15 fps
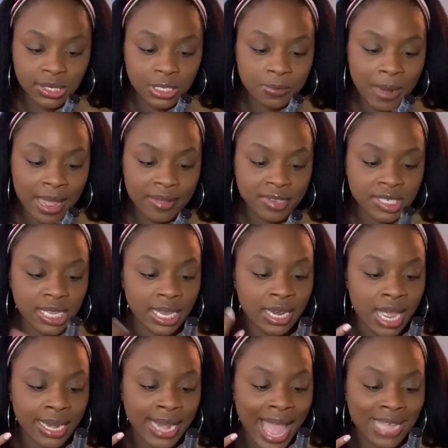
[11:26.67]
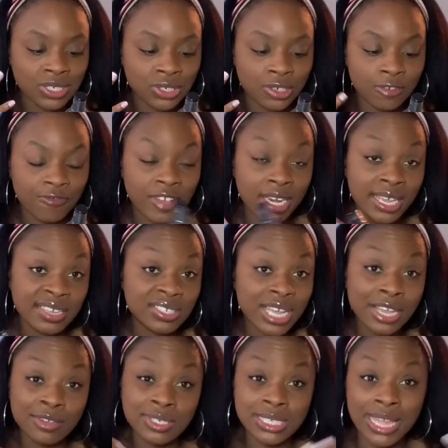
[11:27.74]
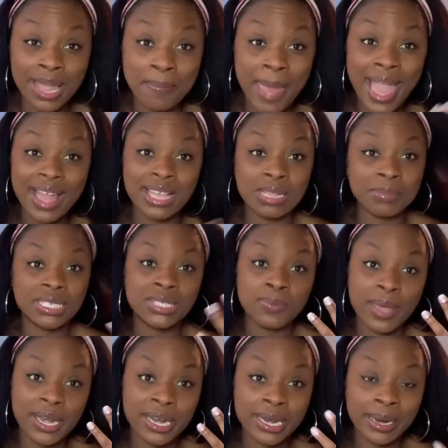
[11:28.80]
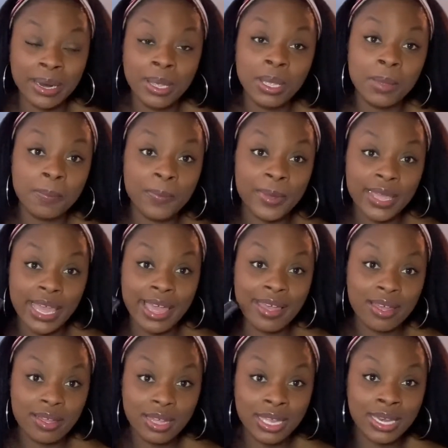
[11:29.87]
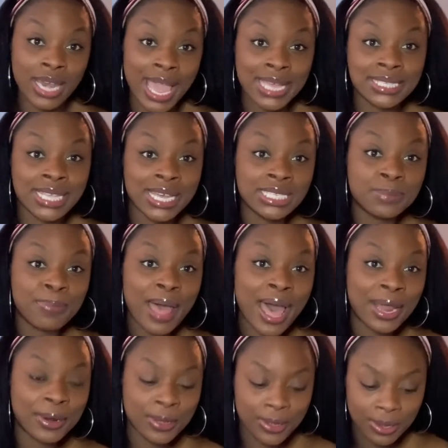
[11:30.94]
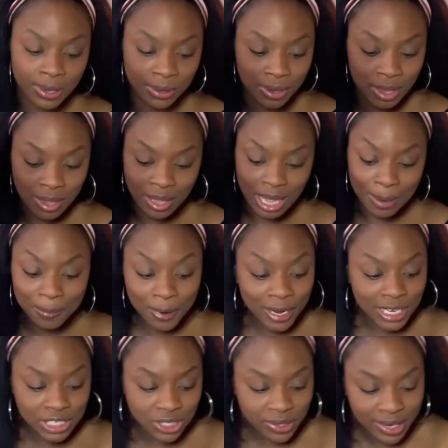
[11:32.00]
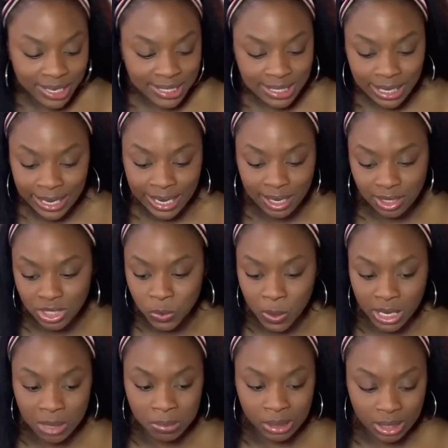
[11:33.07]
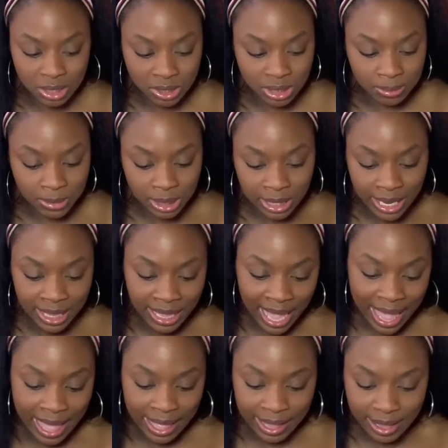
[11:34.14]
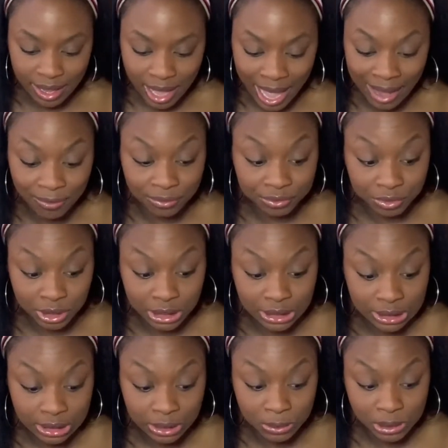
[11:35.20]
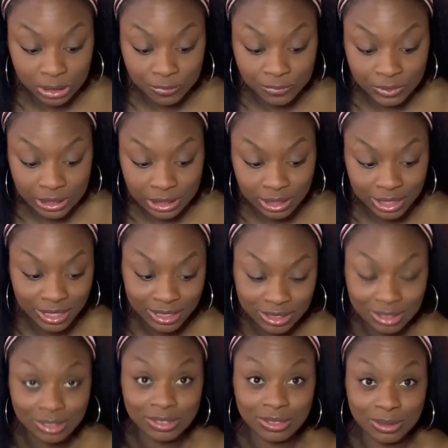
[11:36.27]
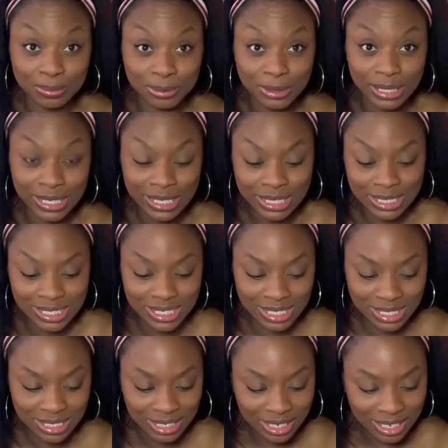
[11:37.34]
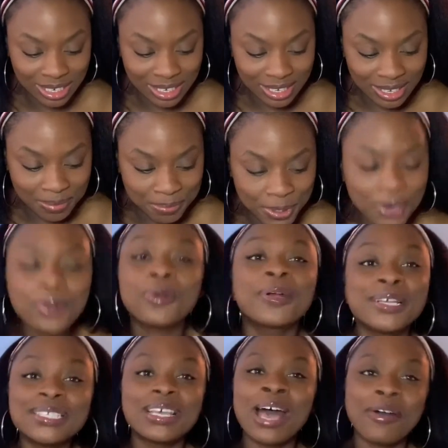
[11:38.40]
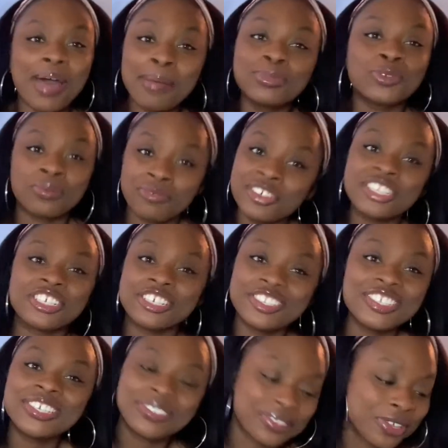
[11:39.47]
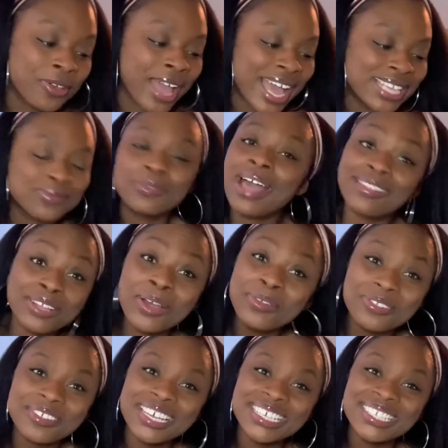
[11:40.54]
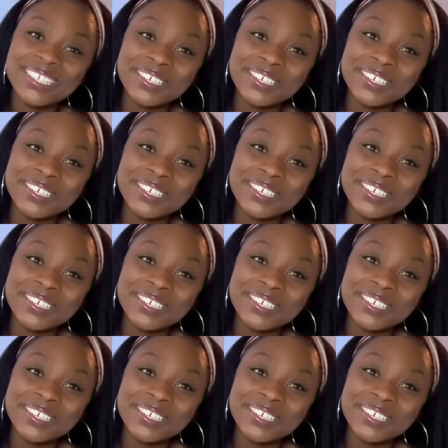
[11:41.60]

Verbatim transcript: So it probably was just a, a natural finish. I usually like matte from a sweater. But yeah, a nice size bottle. I'm pretty sure it's like twenty bucks or something like that. I really want to find the price. But of course, oh, I'm doing research, so you guys won't have to go through this.